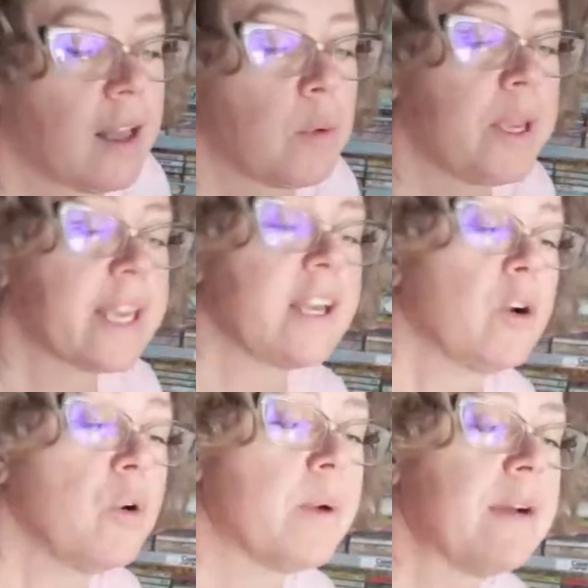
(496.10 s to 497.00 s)
we can go
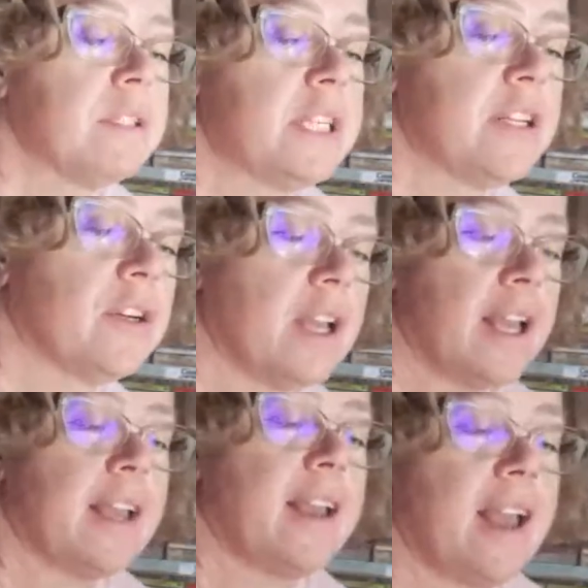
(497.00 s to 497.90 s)
around here
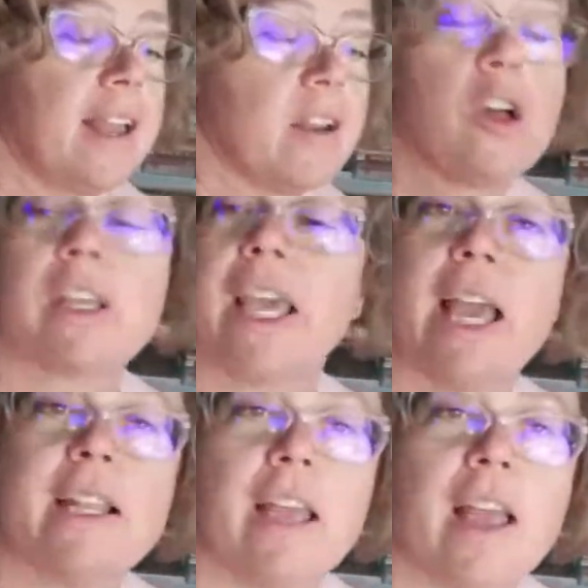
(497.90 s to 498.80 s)
and all
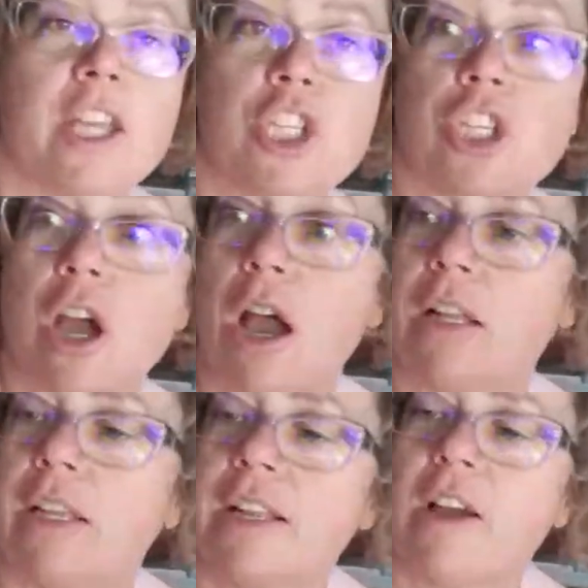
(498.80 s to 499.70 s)
get a shot
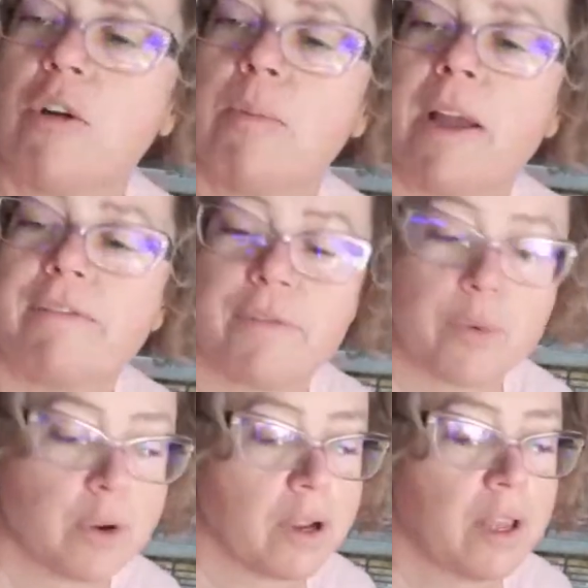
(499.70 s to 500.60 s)
in our butt
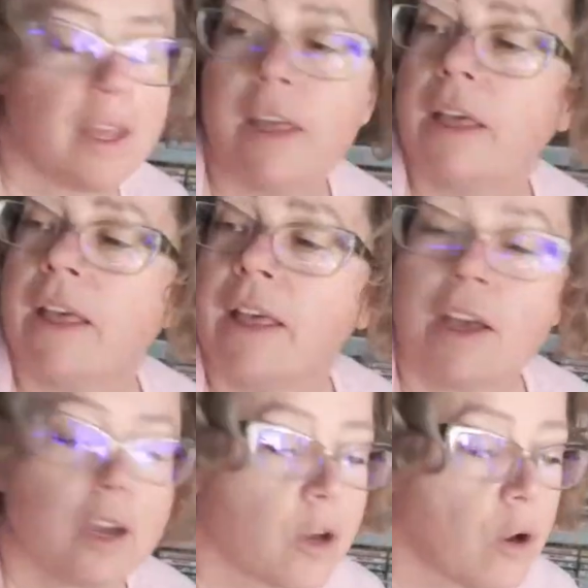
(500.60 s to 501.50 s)
for
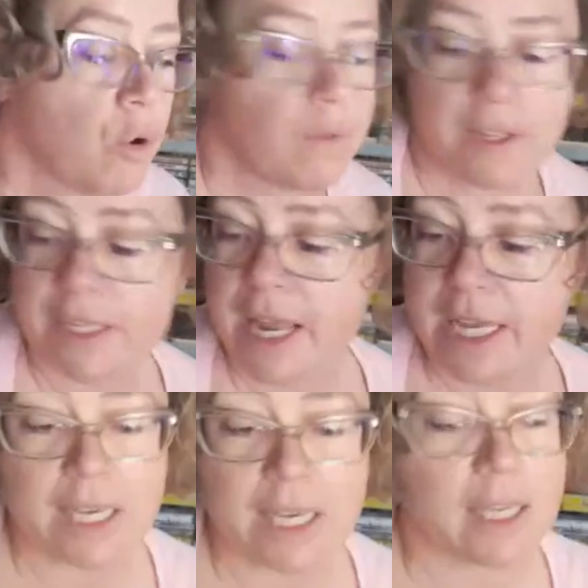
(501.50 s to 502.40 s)

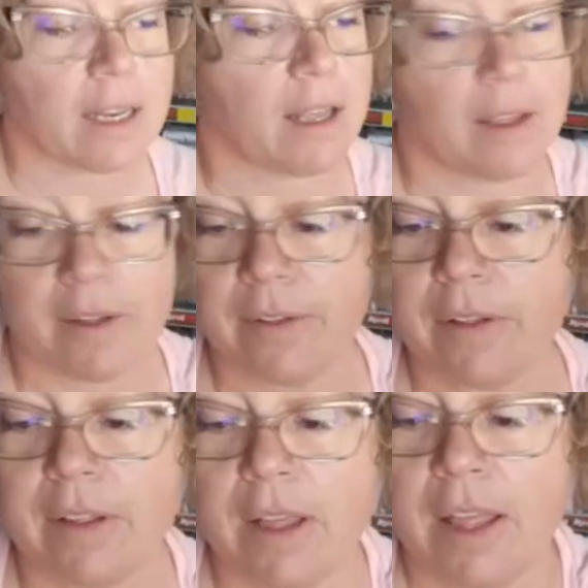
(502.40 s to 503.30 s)
COVID-19.
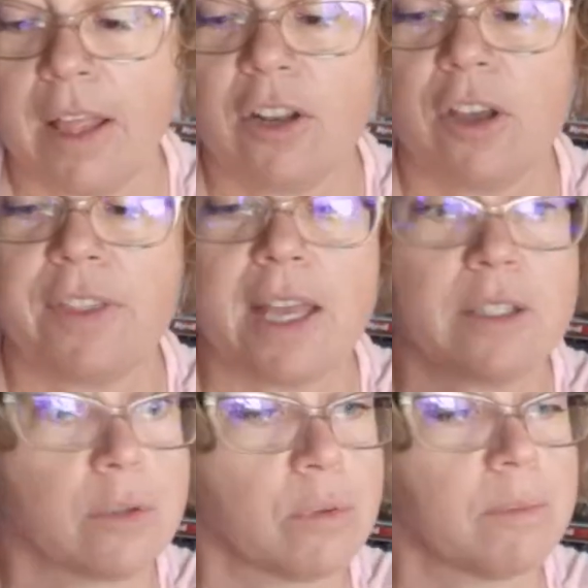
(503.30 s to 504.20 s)
Not that
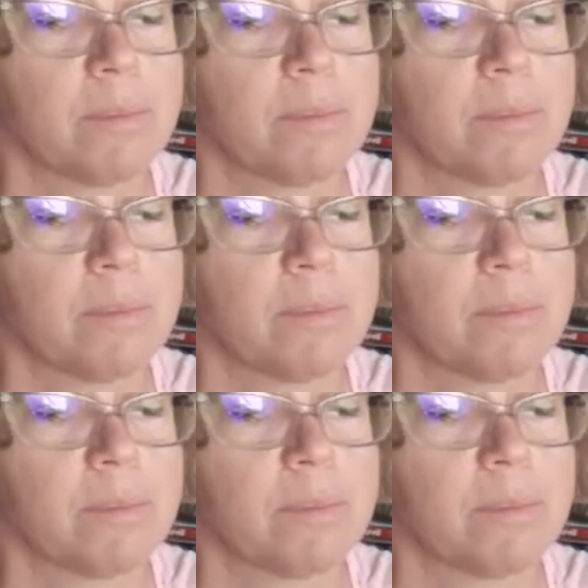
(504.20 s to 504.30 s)
soon,